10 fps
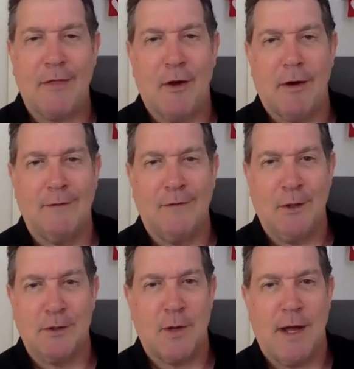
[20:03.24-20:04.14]
thought of
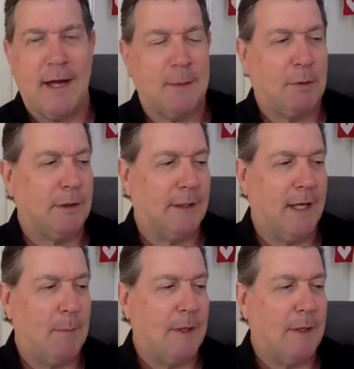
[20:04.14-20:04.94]
you, so I had to pull it up.